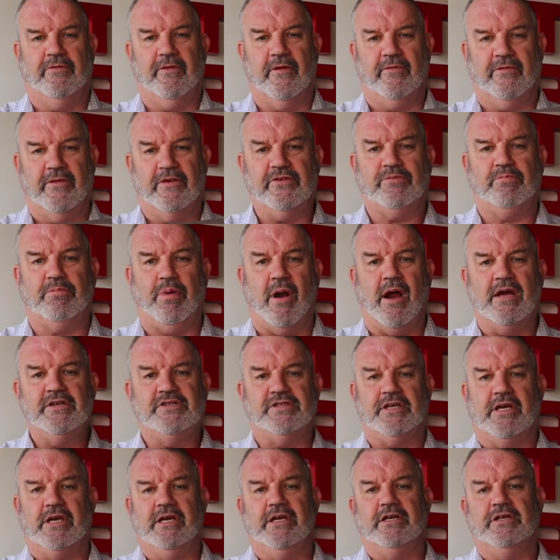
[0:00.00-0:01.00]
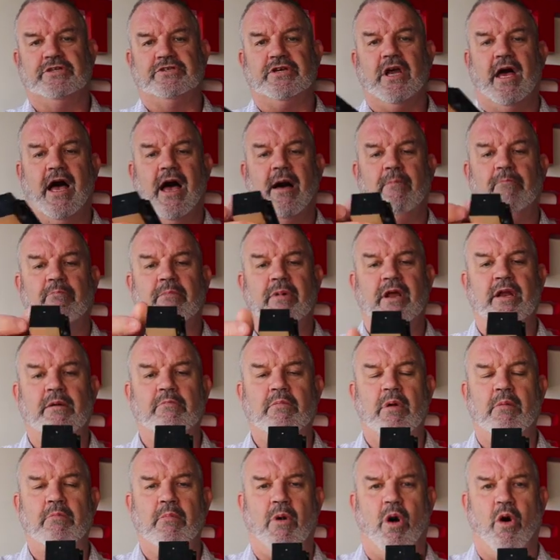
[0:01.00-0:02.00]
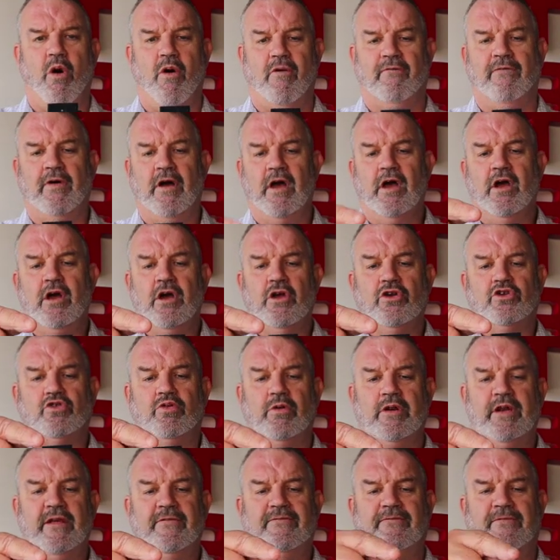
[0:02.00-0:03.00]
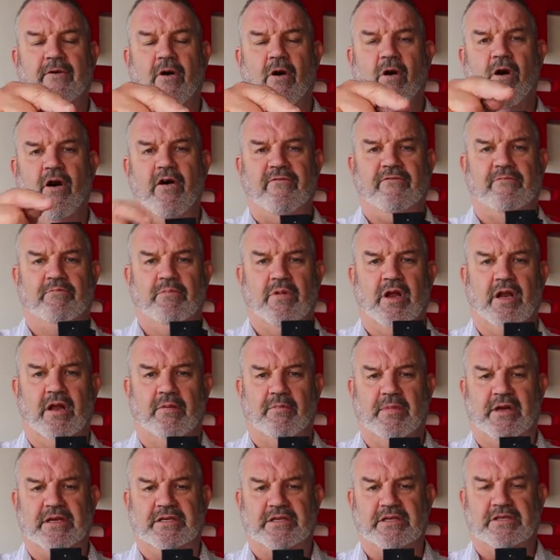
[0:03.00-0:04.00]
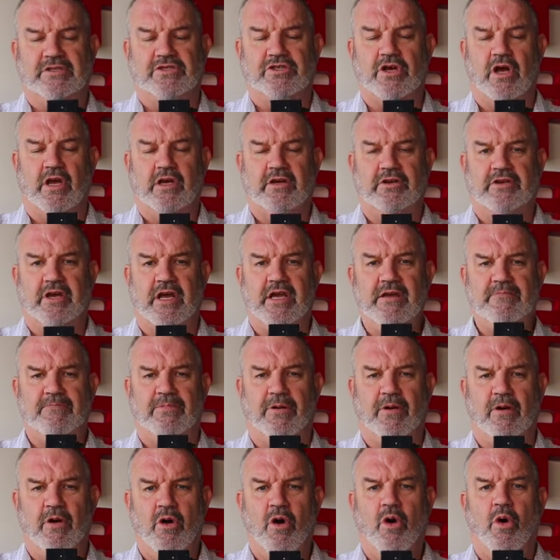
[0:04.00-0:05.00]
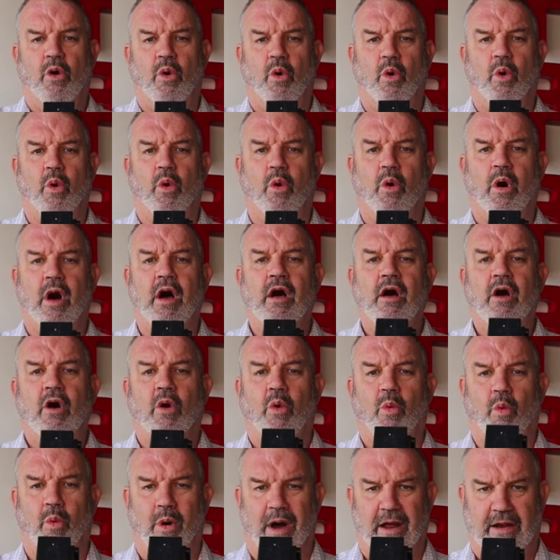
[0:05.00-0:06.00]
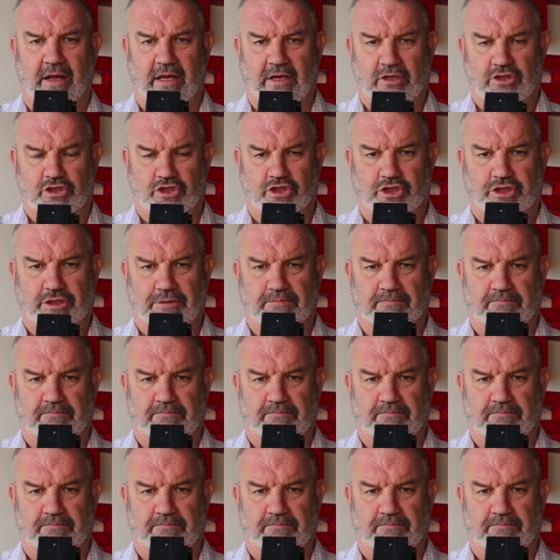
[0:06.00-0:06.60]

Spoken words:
that this brace is a minimum of 25mm deep or 1 inch.